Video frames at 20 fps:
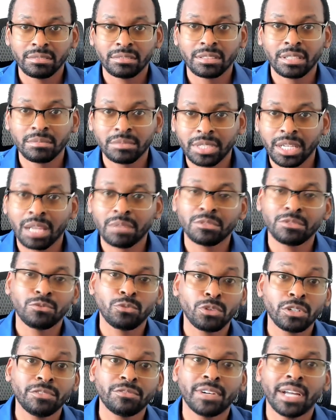Sometimes
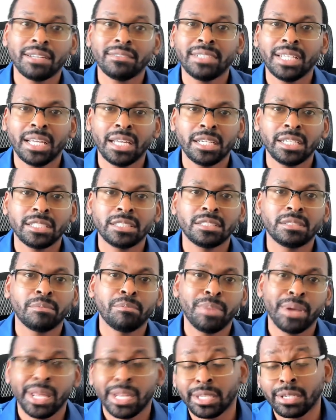45 days
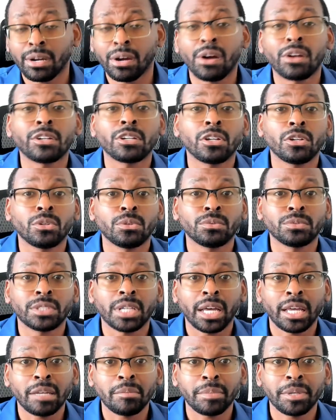depending on the loan
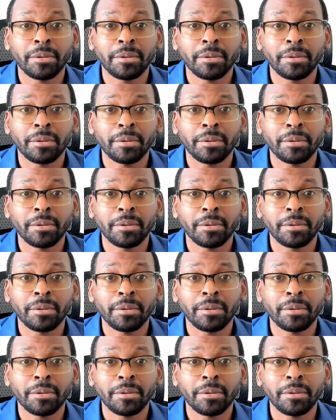type.